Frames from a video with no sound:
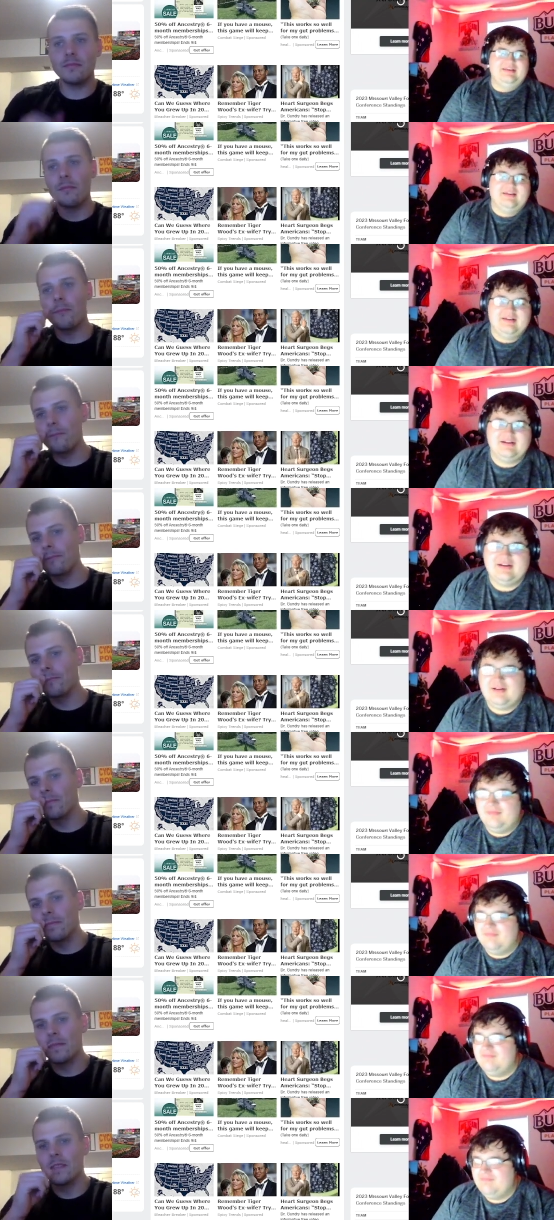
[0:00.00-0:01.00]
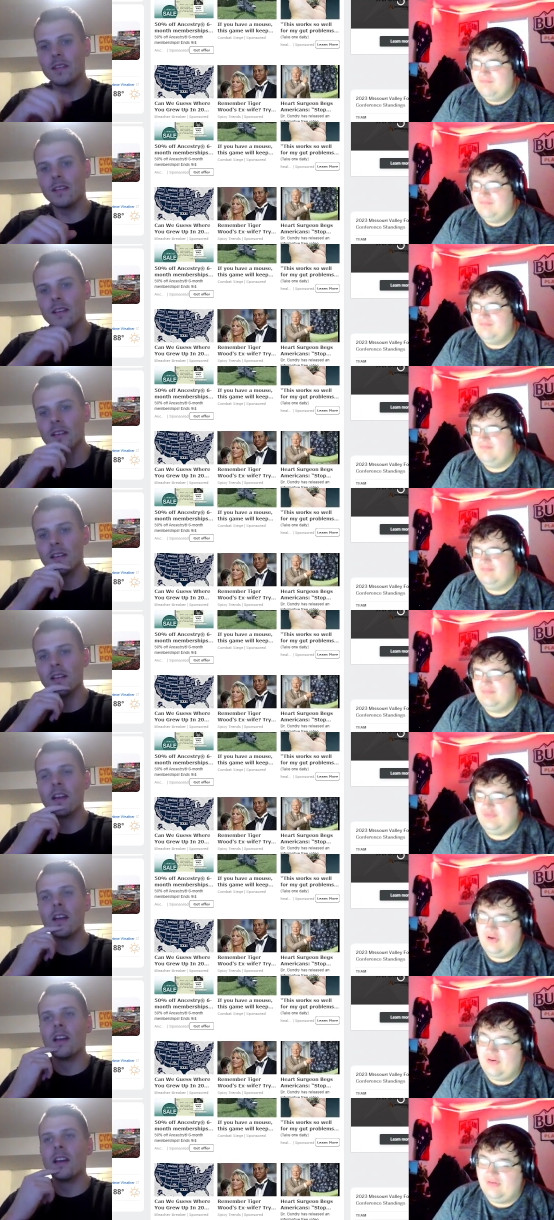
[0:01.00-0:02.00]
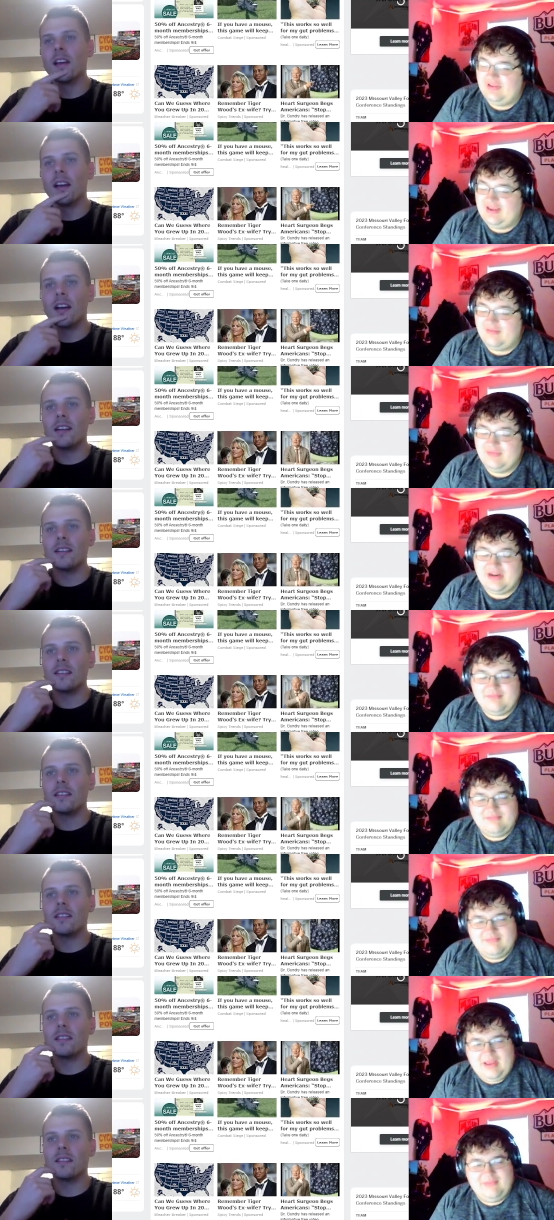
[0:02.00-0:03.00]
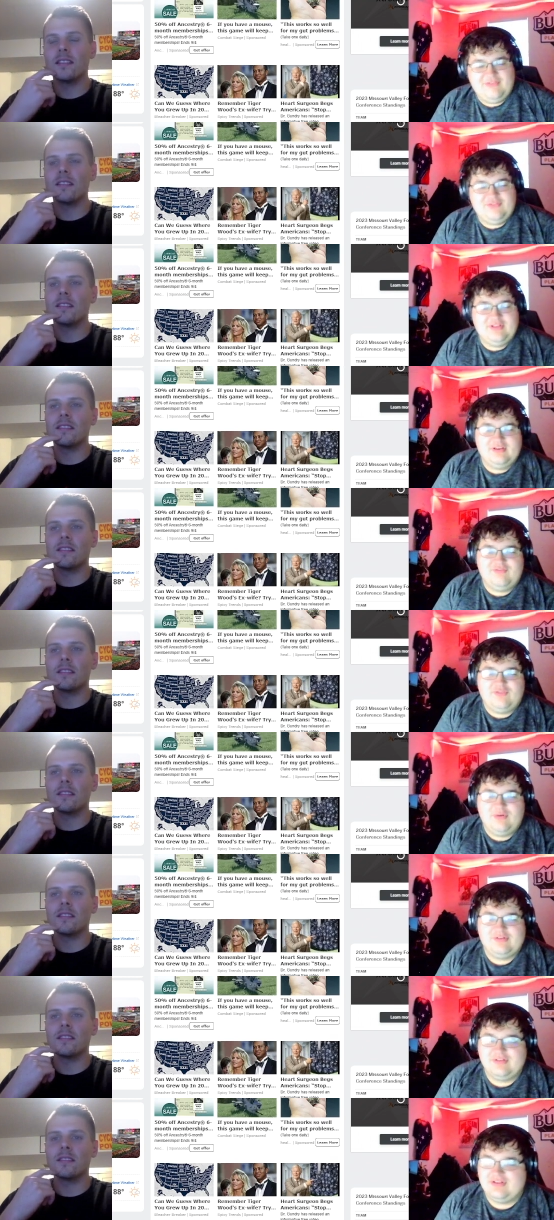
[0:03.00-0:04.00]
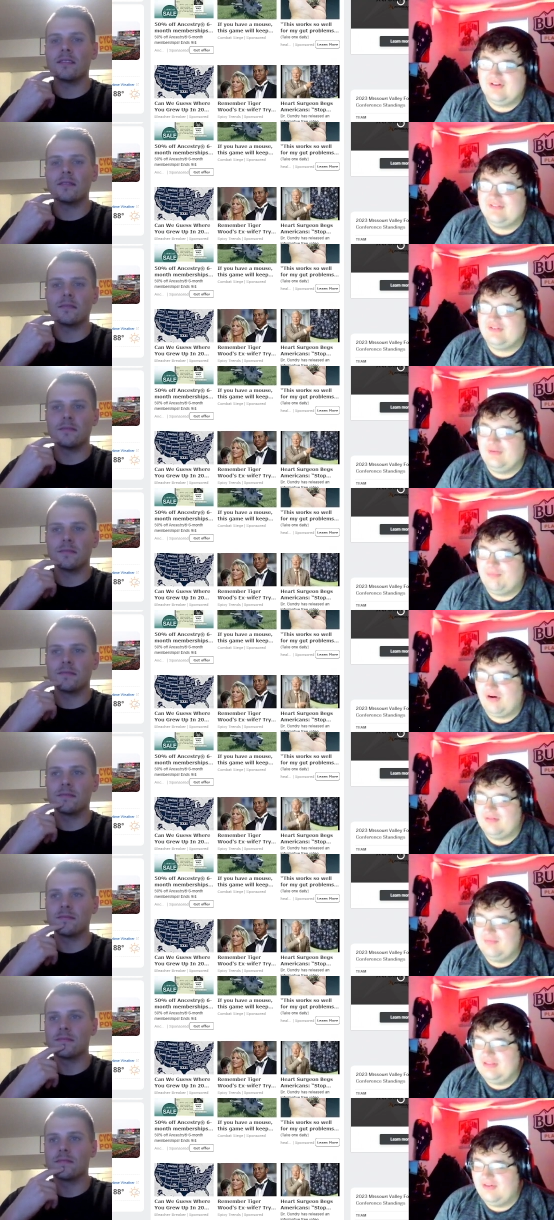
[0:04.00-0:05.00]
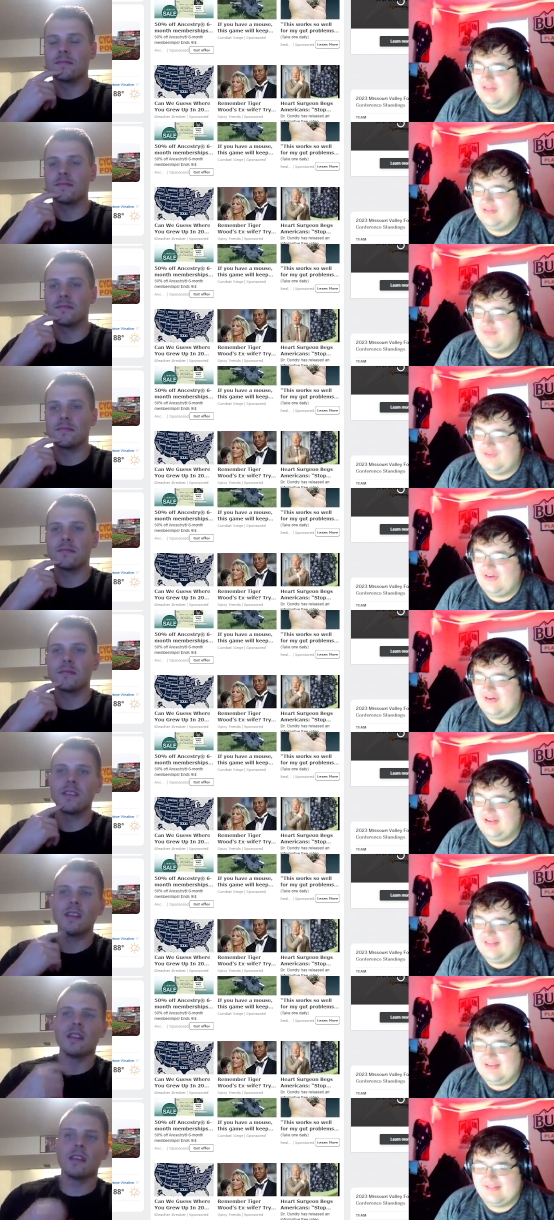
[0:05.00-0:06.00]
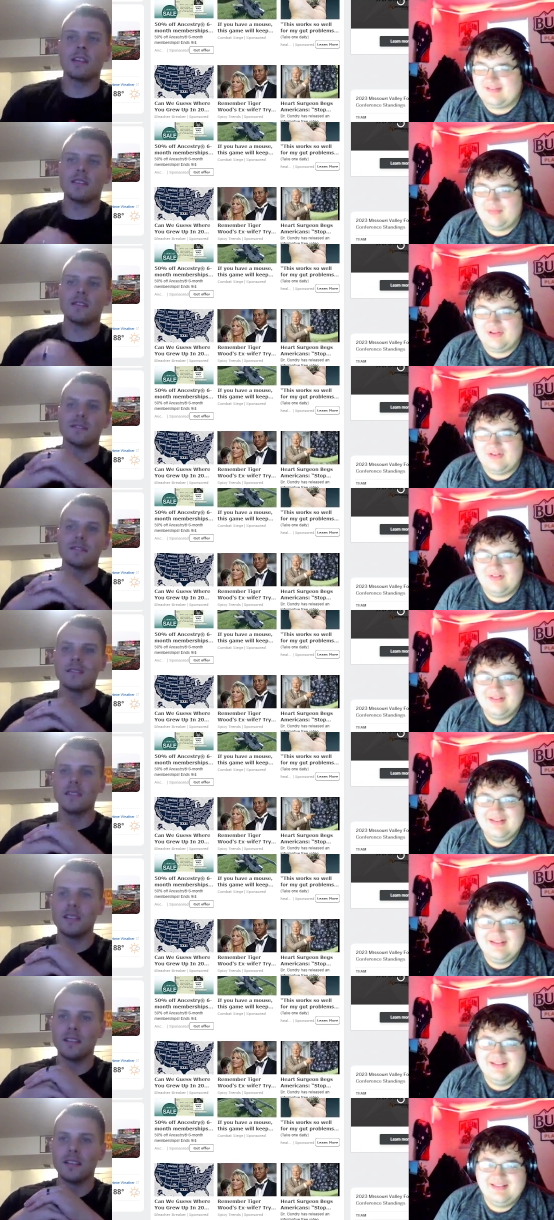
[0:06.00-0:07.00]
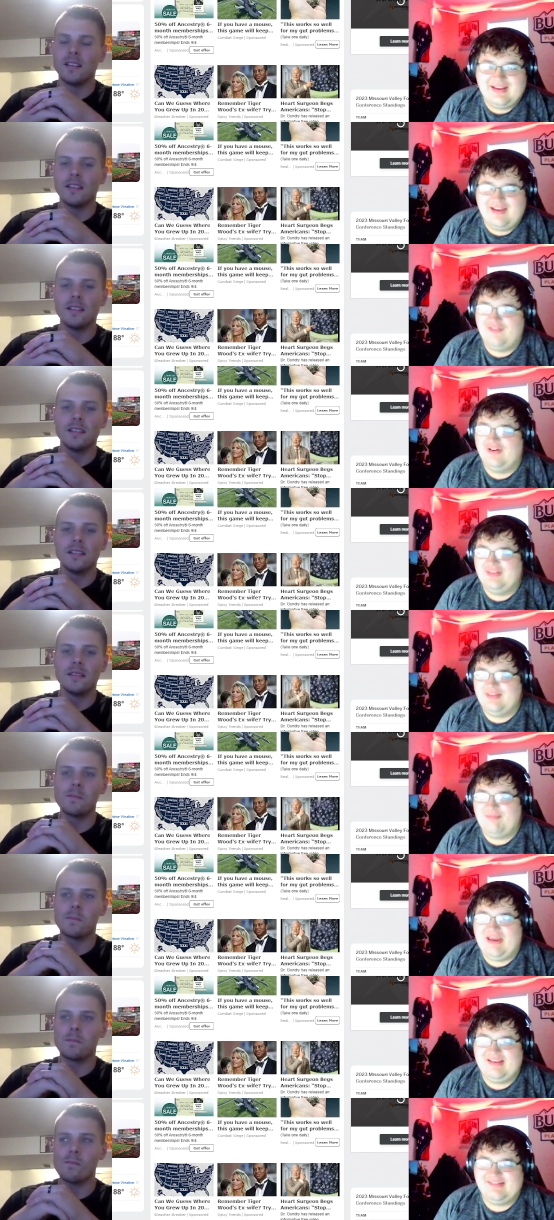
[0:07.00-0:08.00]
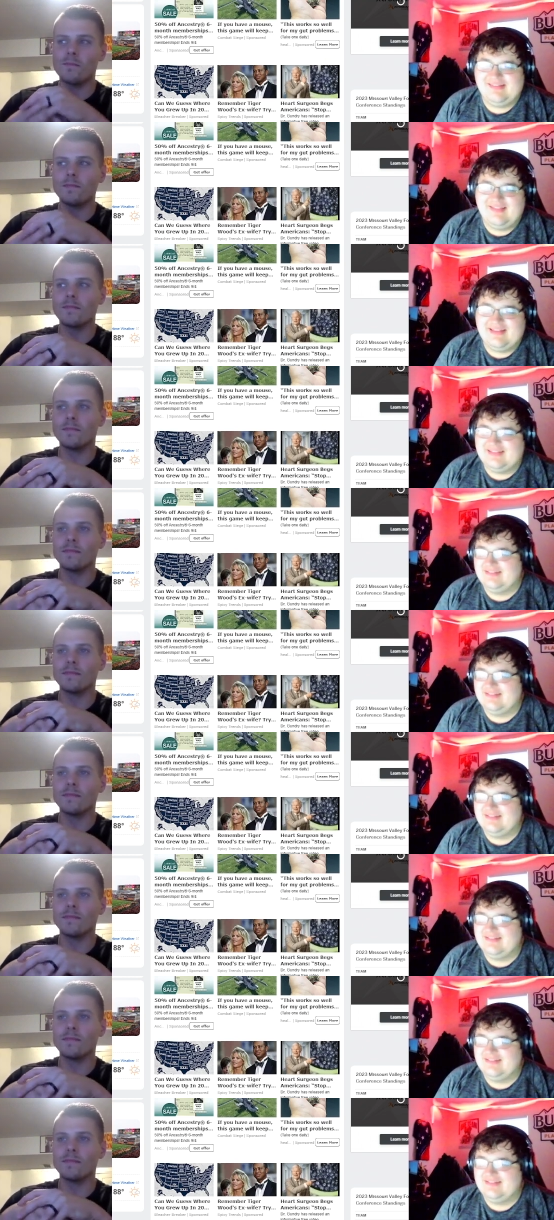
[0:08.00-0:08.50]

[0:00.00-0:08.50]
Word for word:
Speaker 1: Um. So yeah, I mean, I'm I'm definitely looking forward to it. There is still part of me though that's very like skeptical. Like I've heard in the past that like this